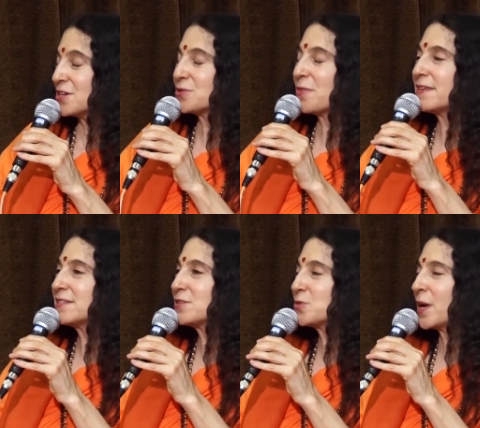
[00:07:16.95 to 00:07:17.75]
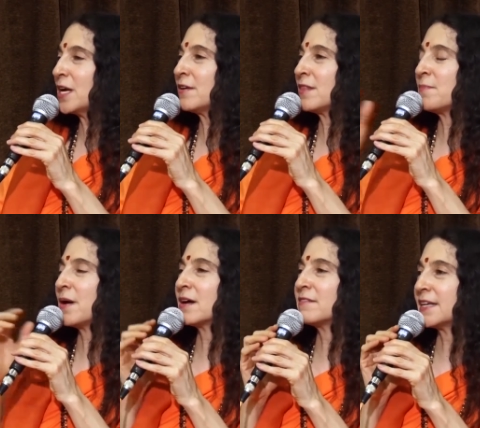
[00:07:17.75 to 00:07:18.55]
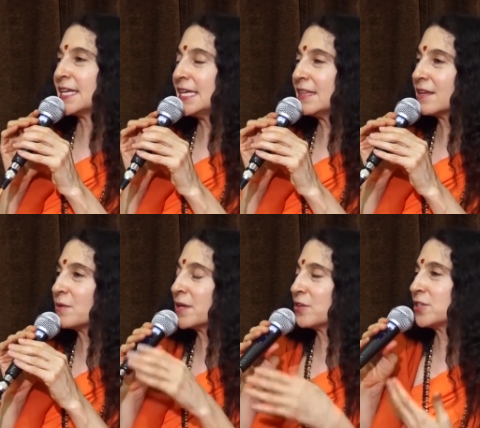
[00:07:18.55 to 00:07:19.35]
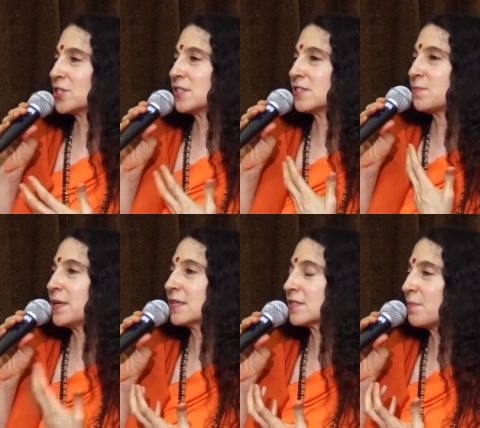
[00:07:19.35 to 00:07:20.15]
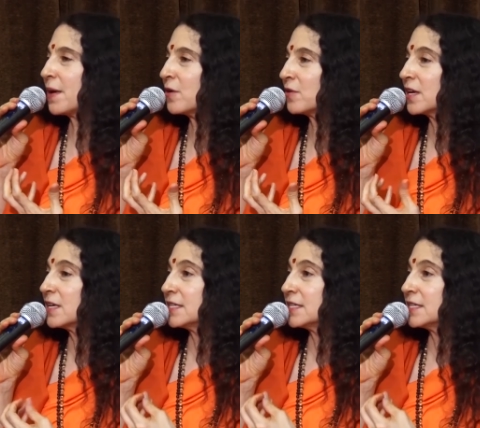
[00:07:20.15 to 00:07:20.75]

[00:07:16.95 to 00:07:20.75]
So this is where in the Bhagavad Gita, when Krishna speaks about